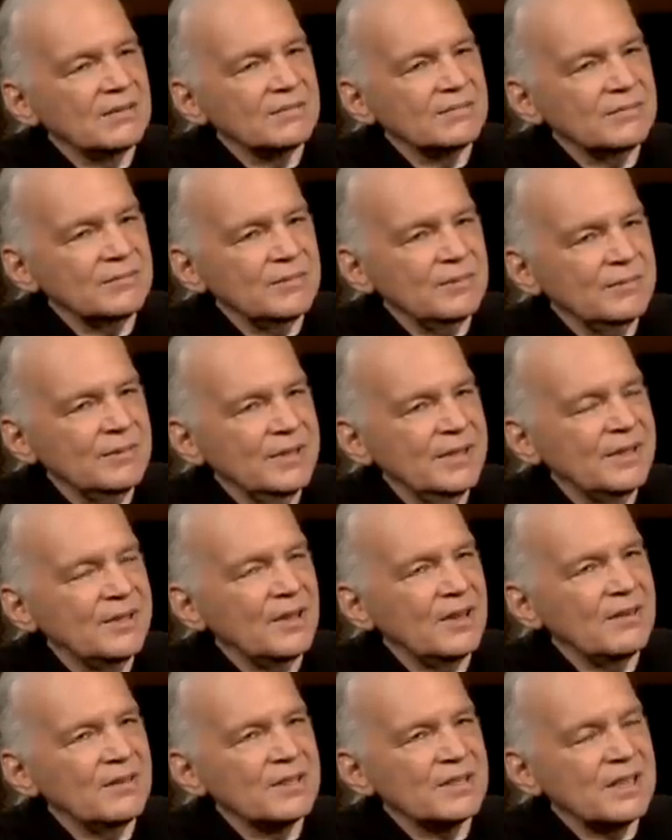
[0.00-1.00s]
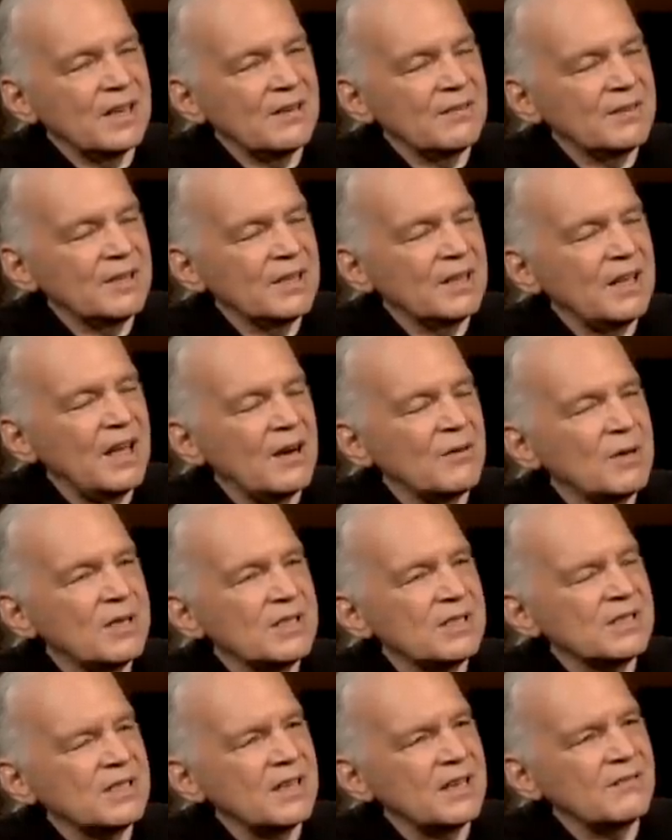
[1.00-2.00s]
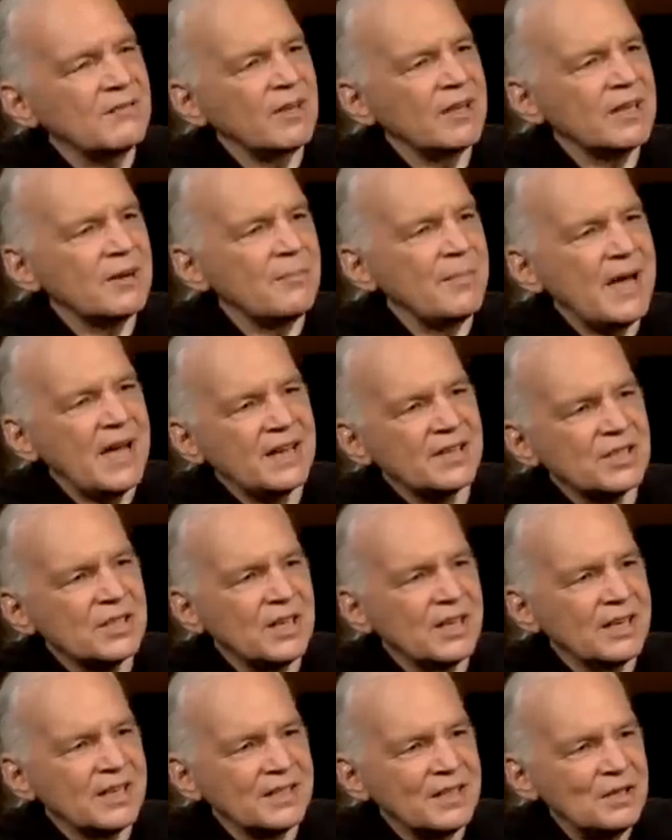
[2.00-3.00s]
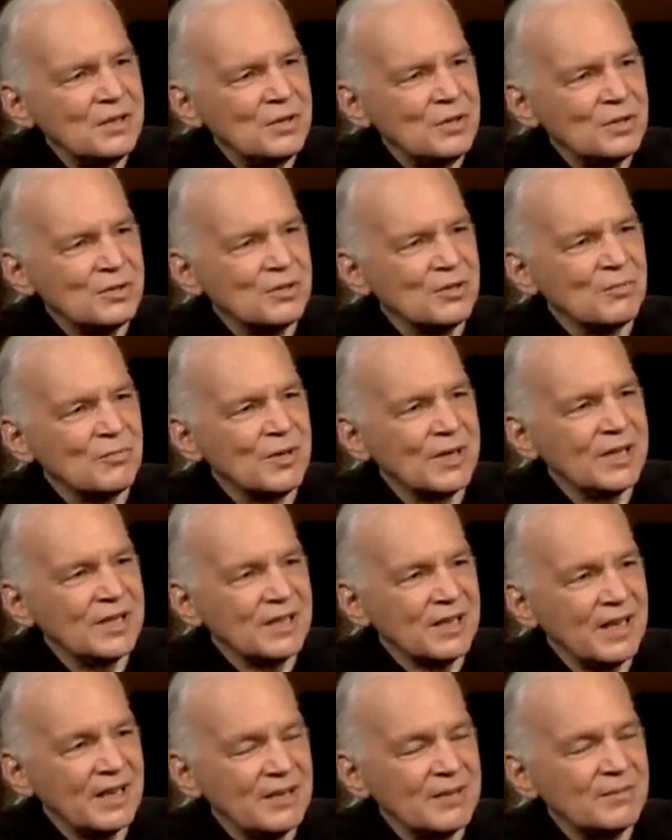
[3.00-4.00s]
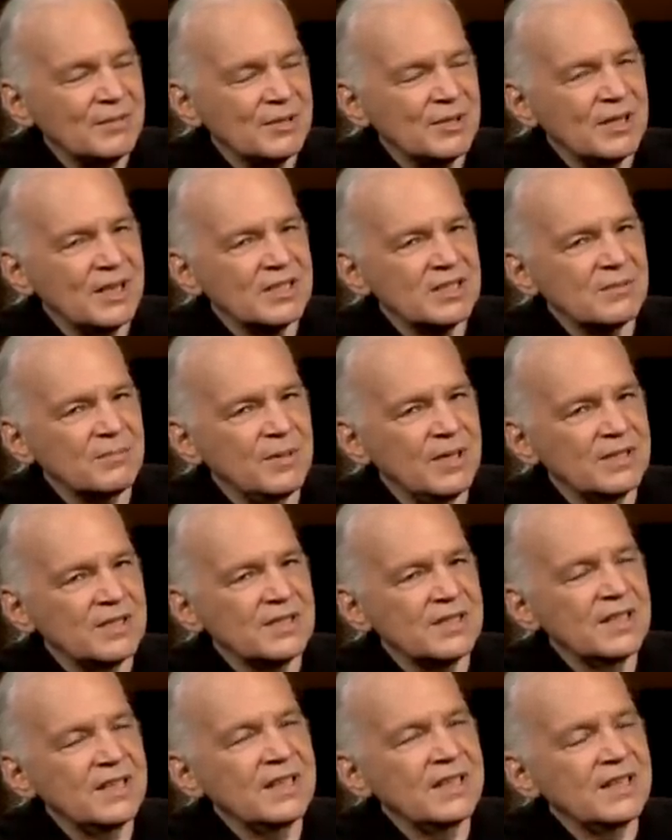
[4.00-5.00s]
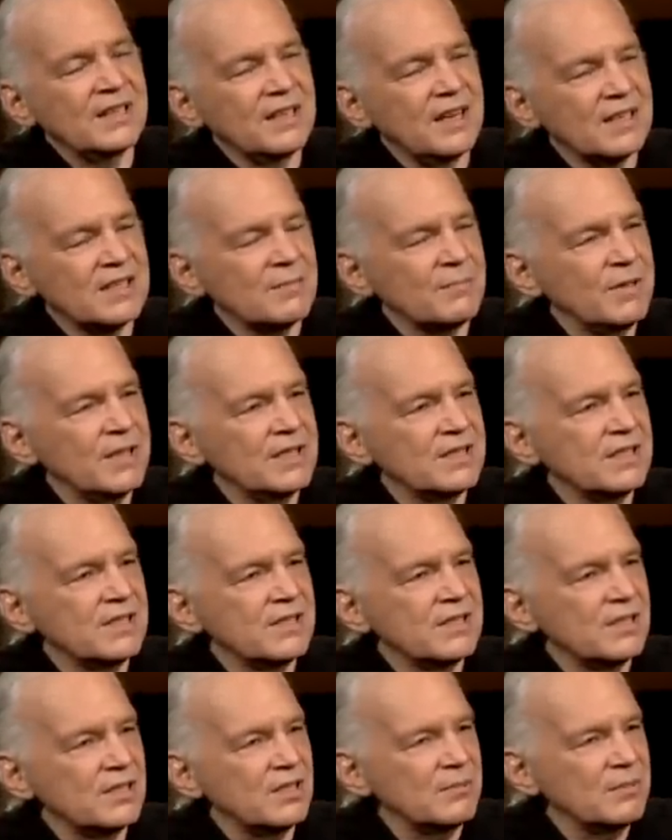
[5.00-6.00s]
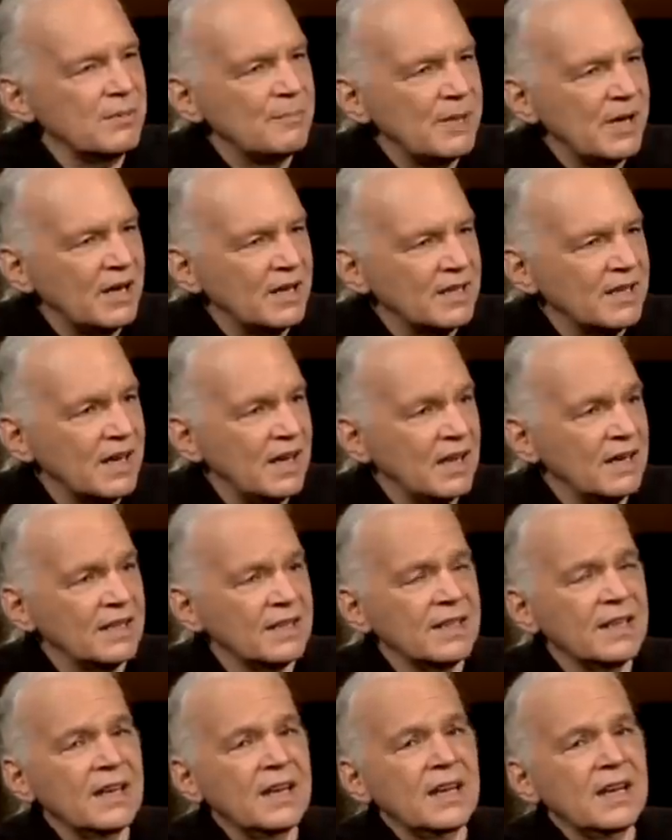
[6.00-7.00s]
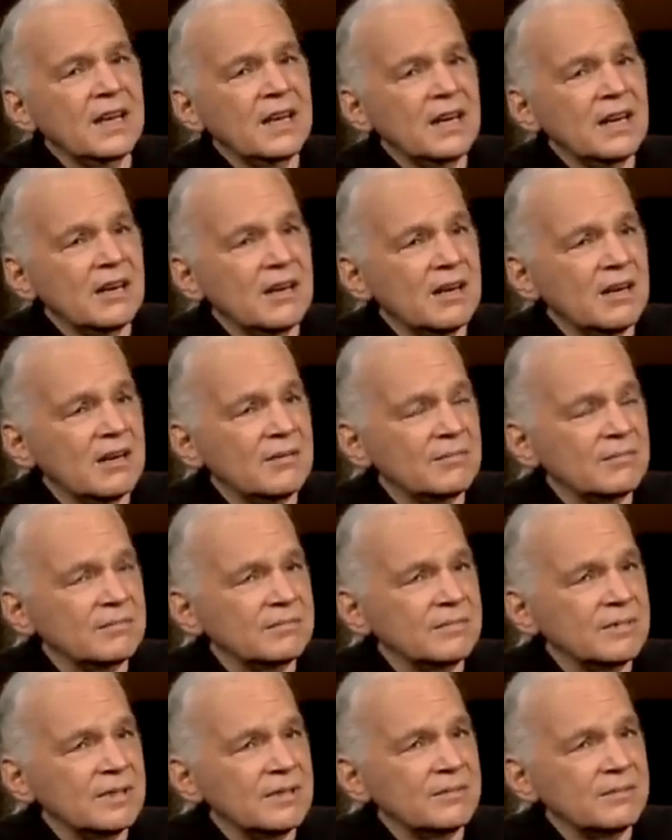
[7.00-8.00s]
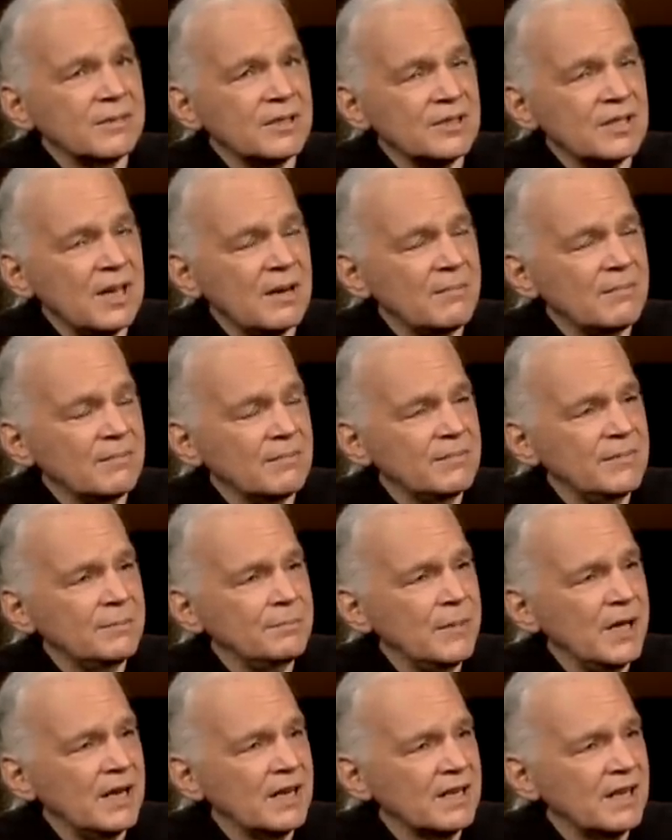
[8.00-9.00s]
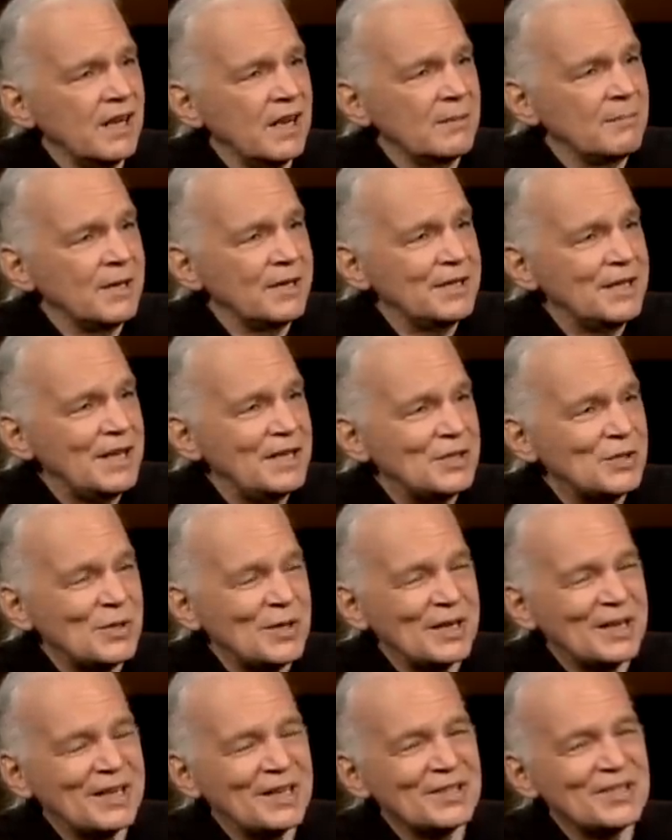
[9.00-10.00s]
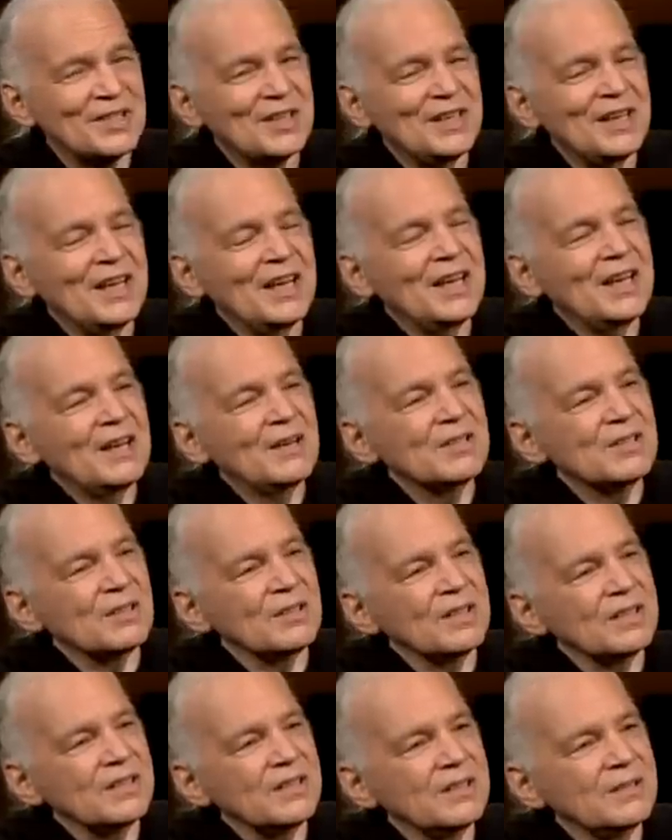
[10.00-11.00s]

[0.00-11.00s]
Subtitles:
We thought it was kind of, in a lot of ways, it's kind of like a MASH, like in a newsroom way, in lots of places. Lots of places it's a little bit melancholy, because I'm melancholy by nature, I guess. So